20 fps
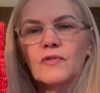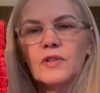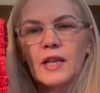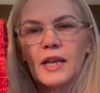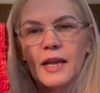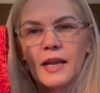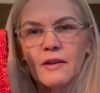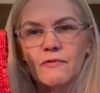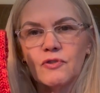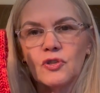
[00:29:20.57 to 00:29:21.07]
that
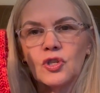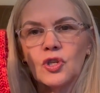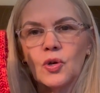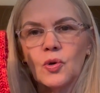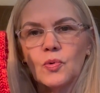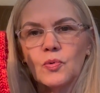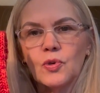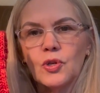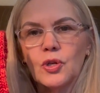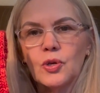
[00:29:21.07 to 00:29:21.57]
I have
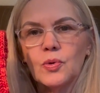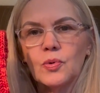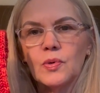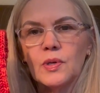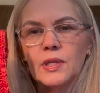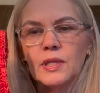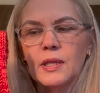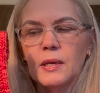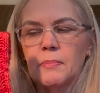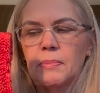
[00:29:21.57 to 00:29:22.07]
shown you
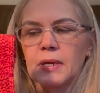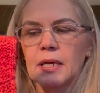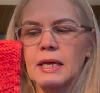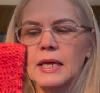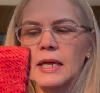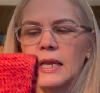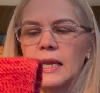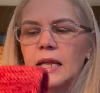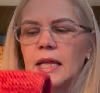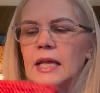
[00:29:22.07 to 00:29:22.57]
in the
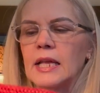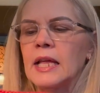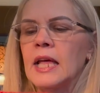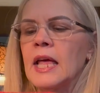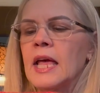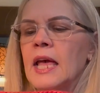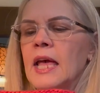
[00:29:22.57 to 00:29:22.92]
beginning.